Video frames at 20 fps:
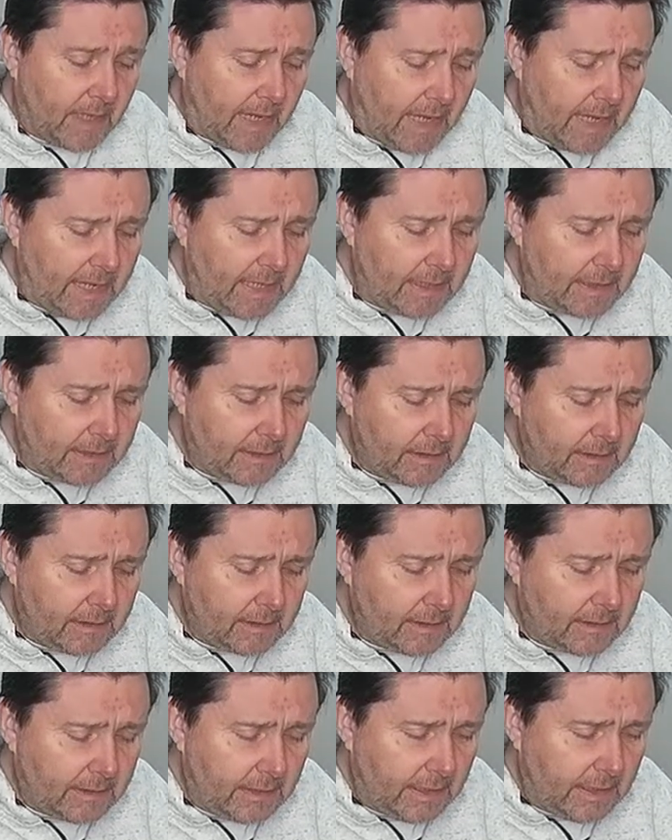
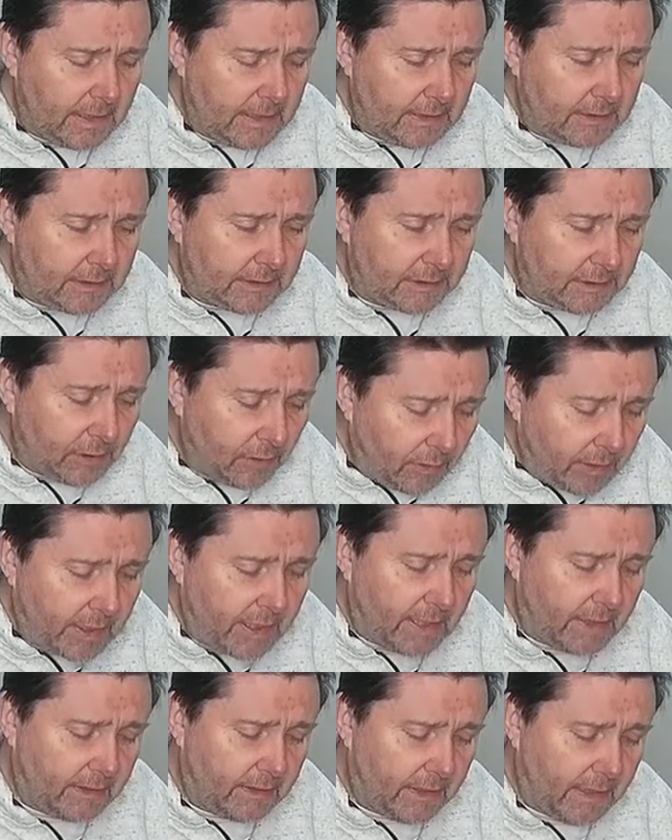and it's
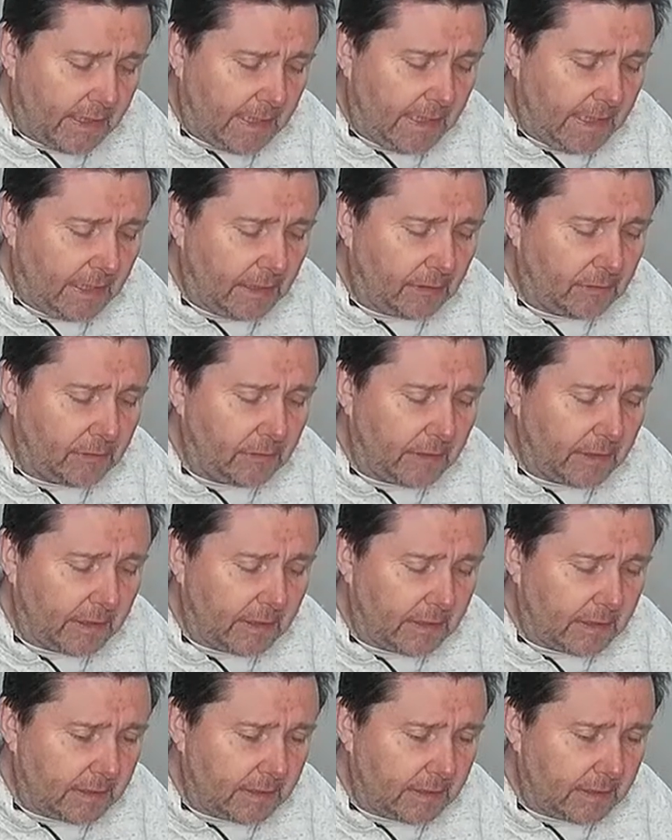shocking how